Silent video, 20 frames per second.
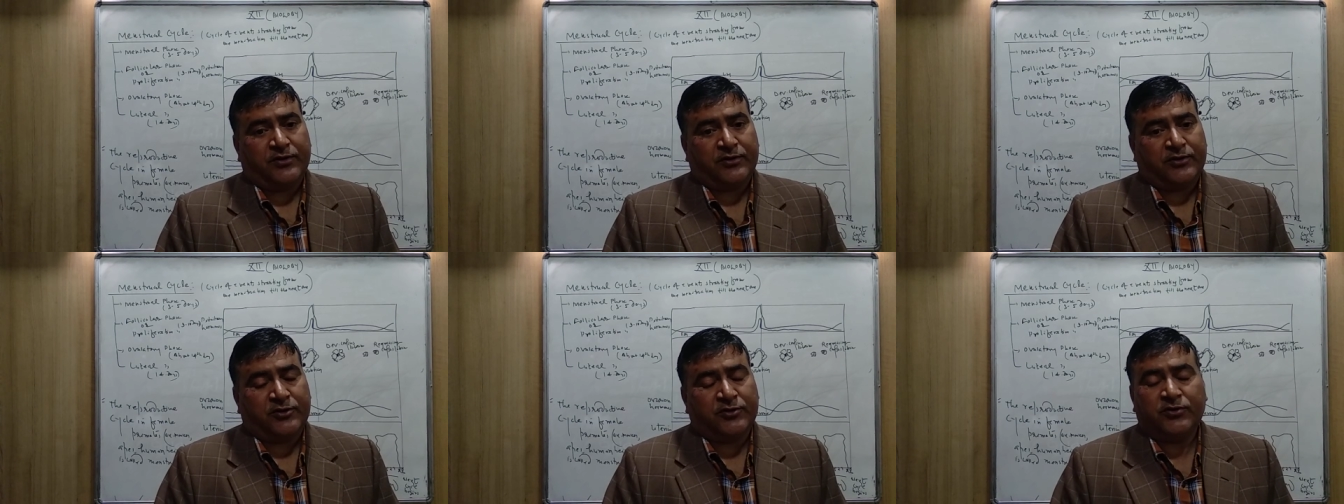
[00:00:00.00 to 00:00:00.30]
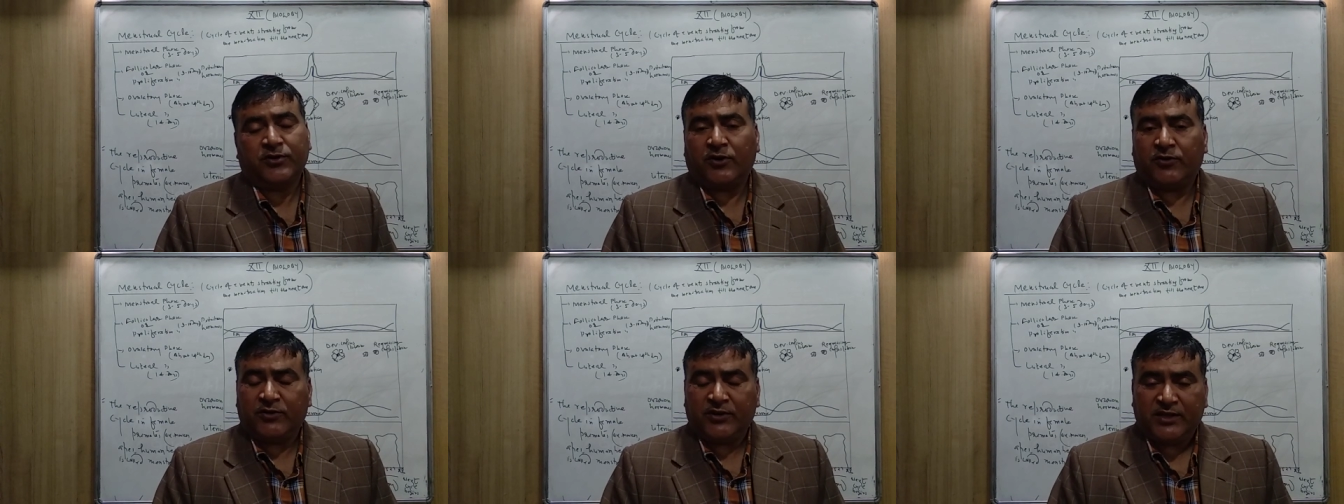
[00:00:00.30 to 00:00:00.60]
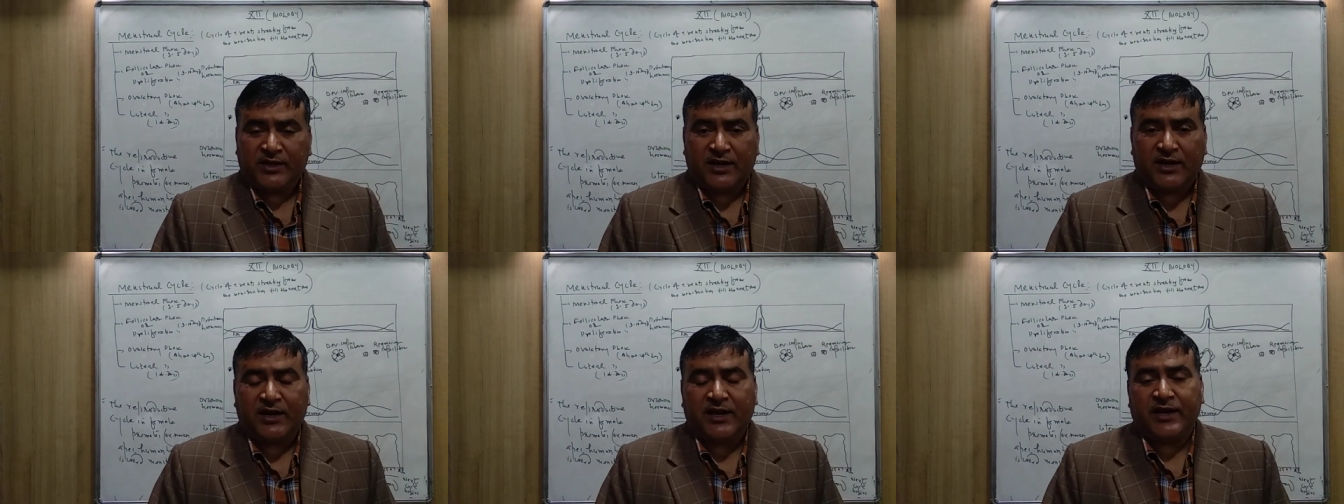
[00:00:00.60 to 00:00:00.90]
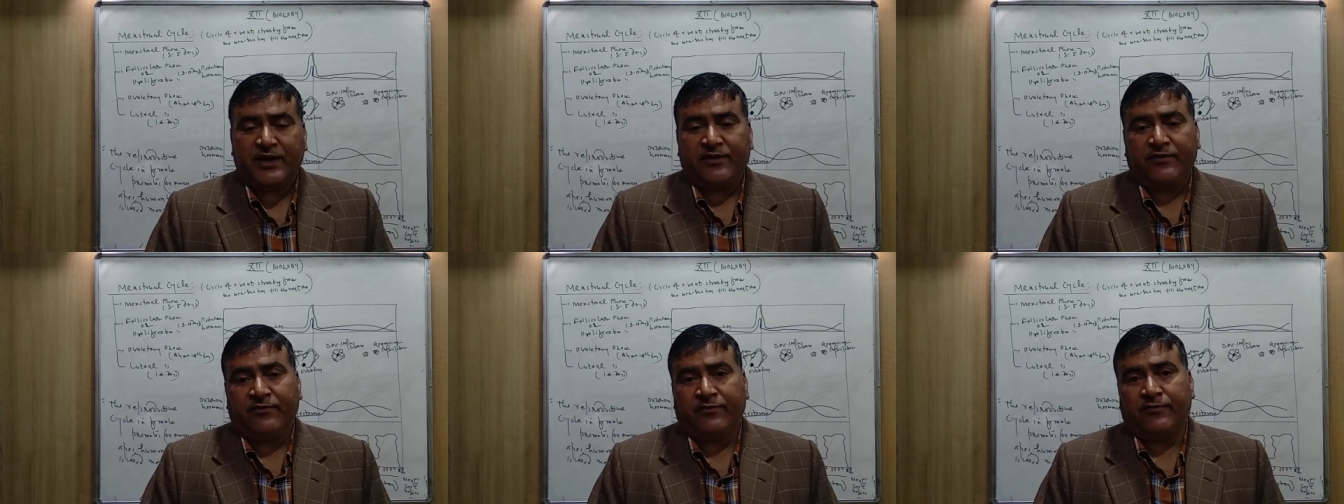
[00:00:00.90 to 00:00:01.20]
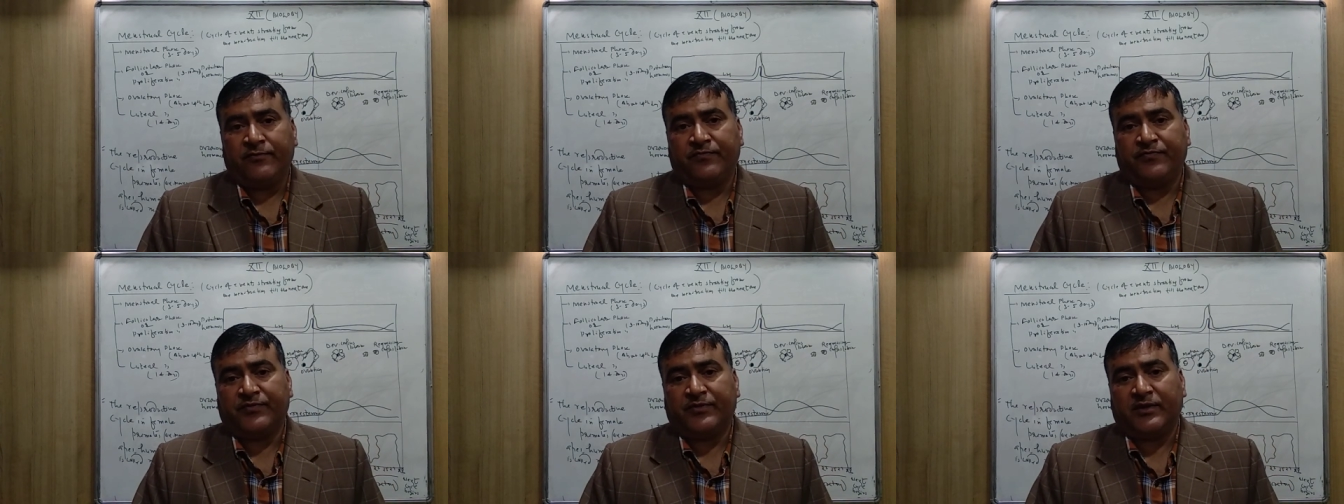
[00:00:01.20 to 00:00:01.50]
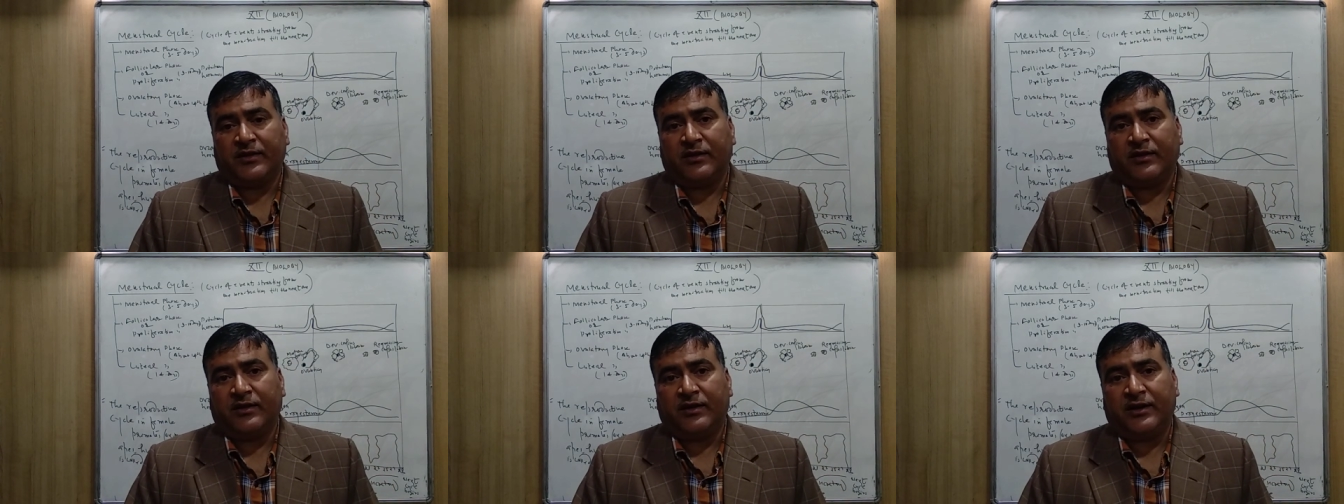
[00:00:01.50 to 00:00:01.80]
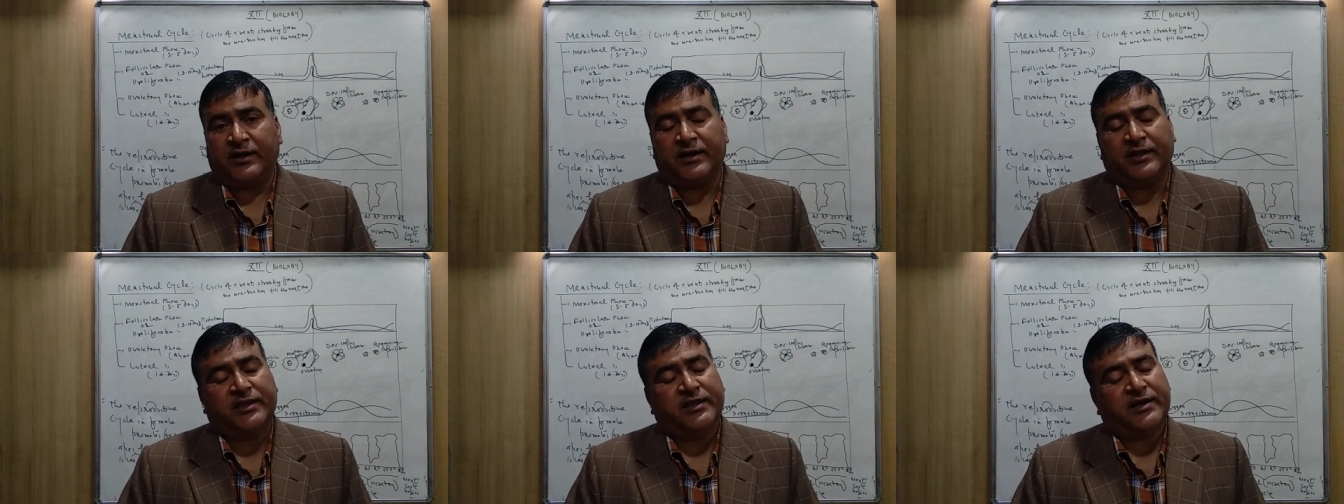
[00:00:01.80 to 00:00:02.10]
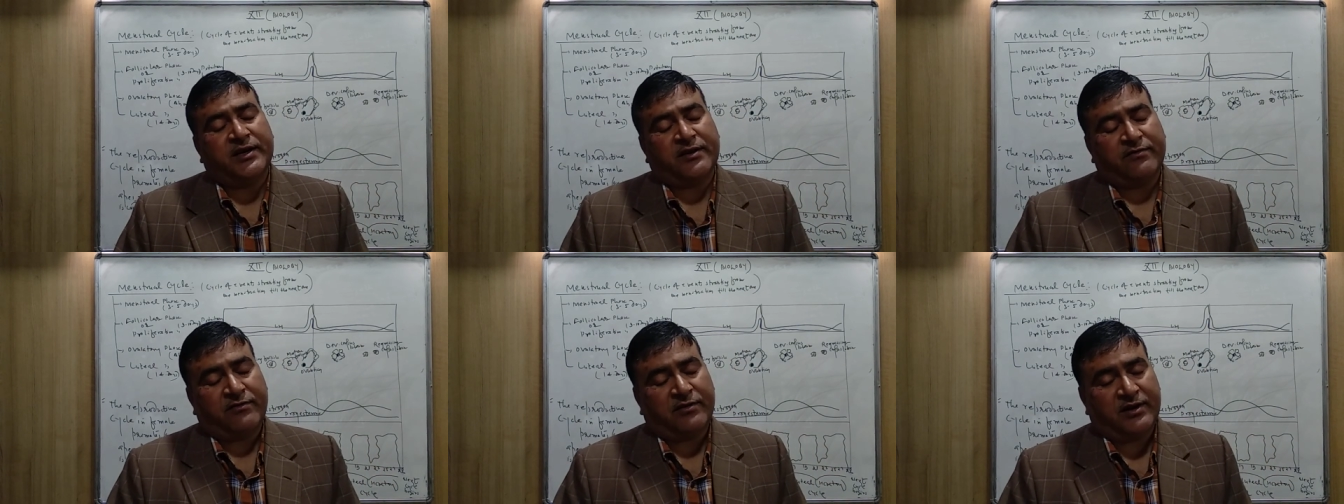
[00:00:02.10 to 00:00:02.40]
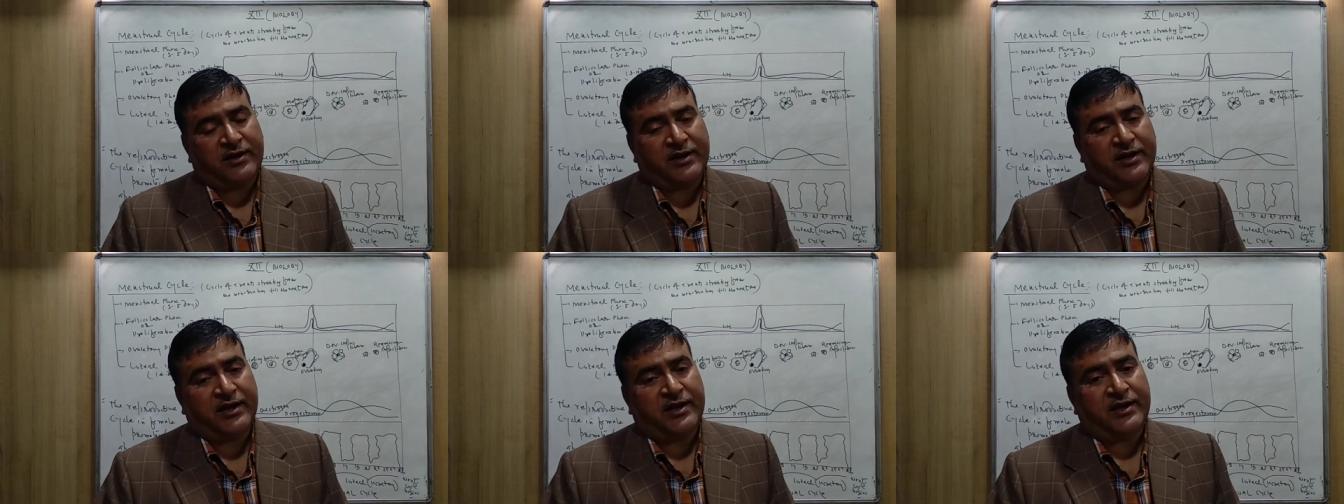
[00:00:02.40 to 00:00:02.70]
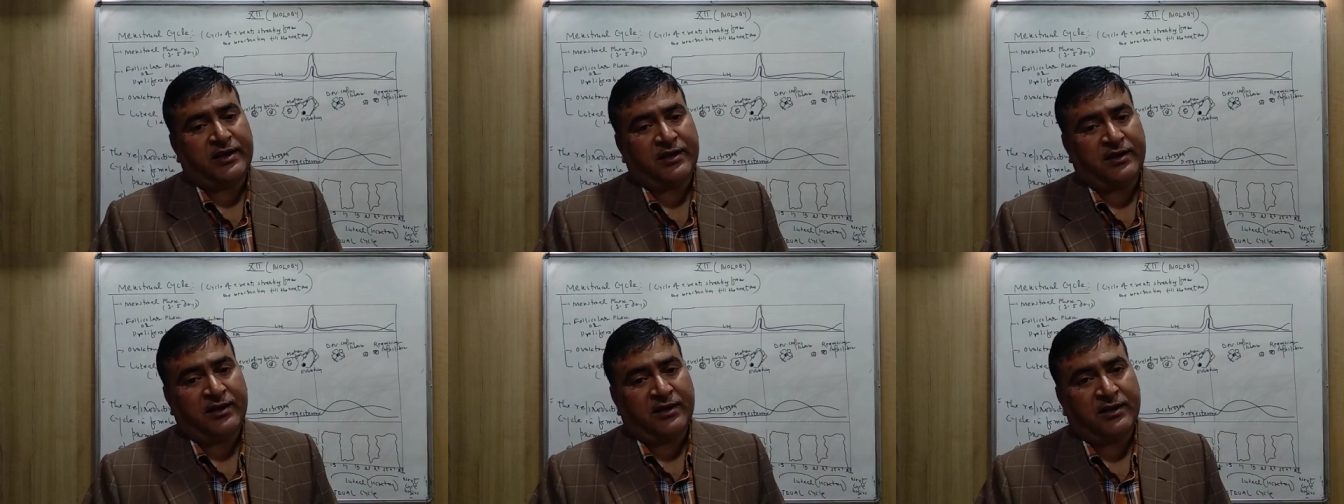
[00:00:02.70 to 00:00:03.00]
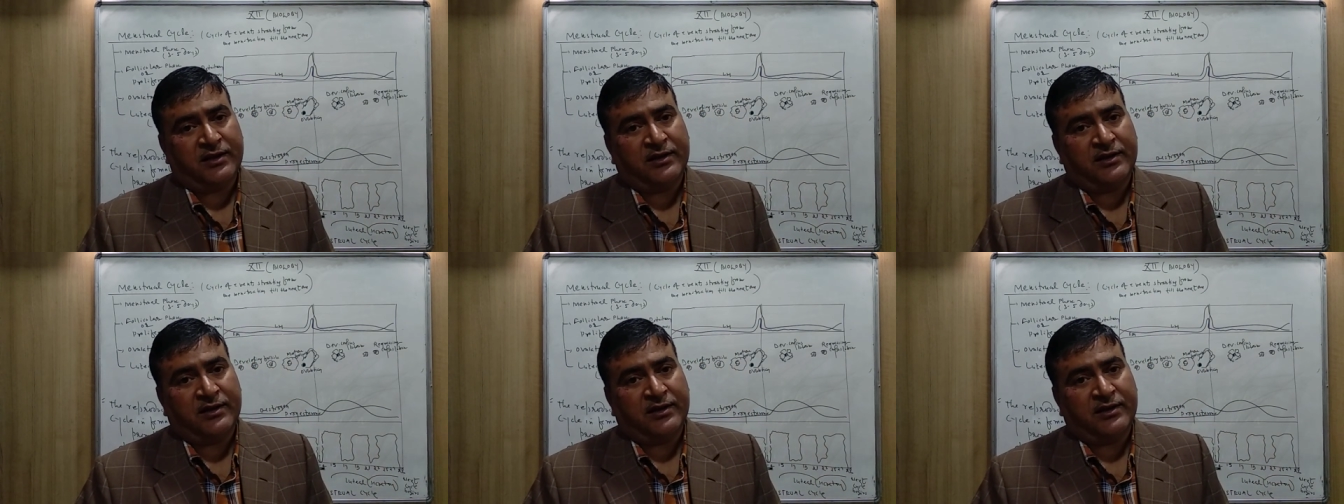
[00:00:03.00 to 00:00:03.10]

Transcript: throughout their life, and they are fertile